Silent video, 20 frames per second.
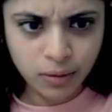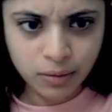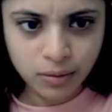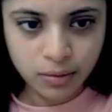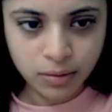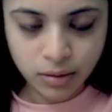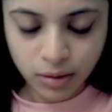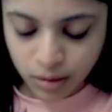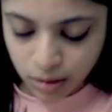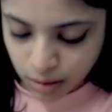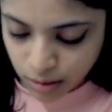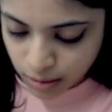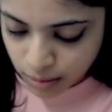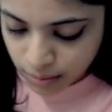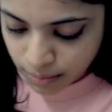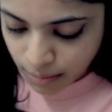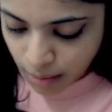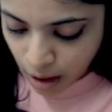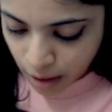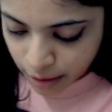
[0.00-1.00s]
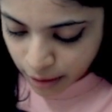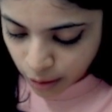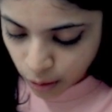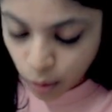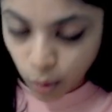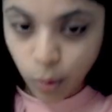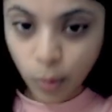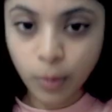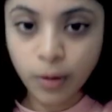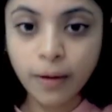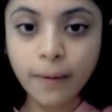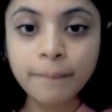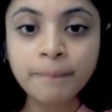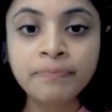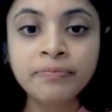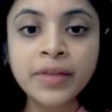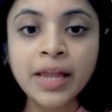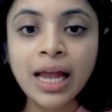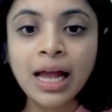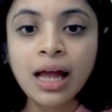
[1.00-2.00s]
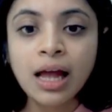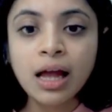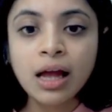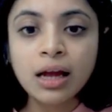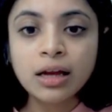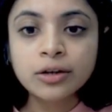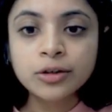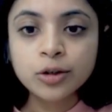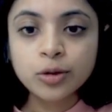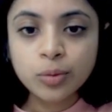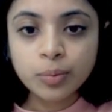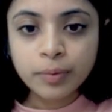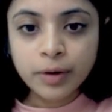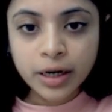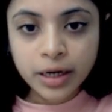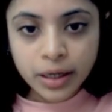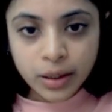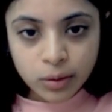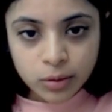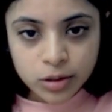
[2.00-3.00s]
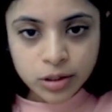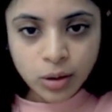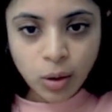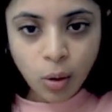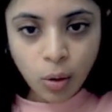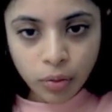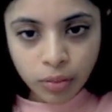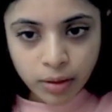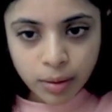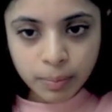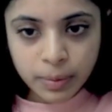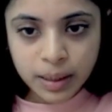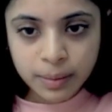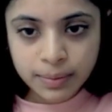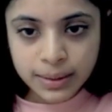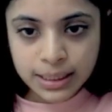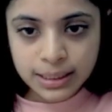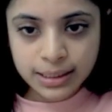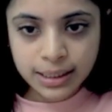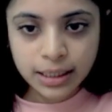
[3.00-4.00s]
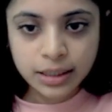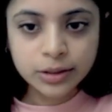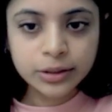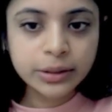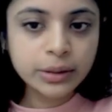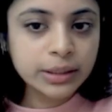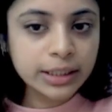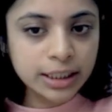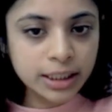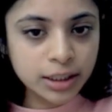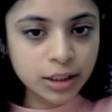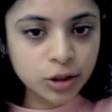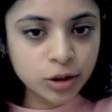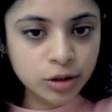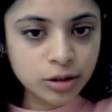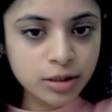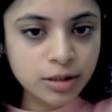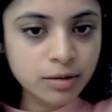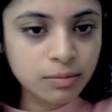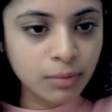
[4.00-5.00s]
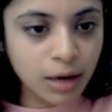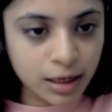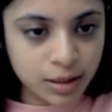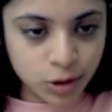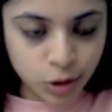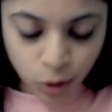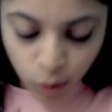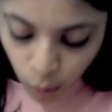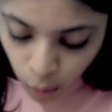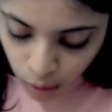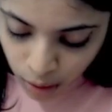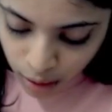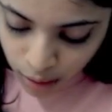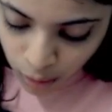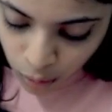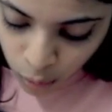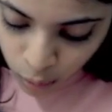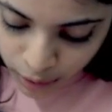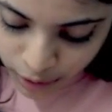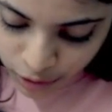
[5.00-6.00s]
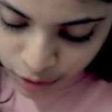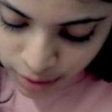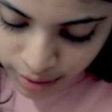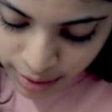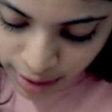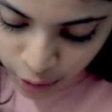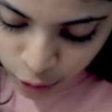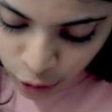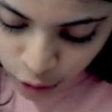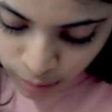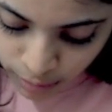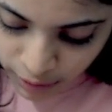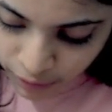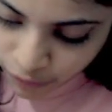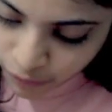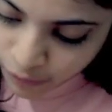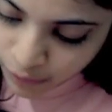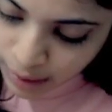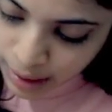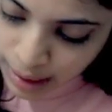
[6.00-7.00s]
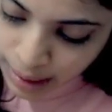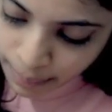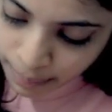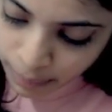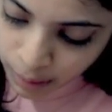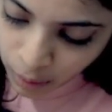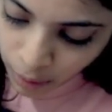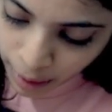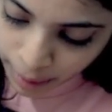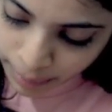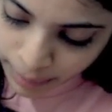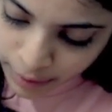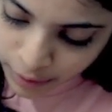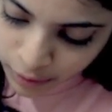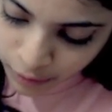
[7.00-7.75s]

marking over. To produce on the PPC, two conditions must hold, which is there should be full employment of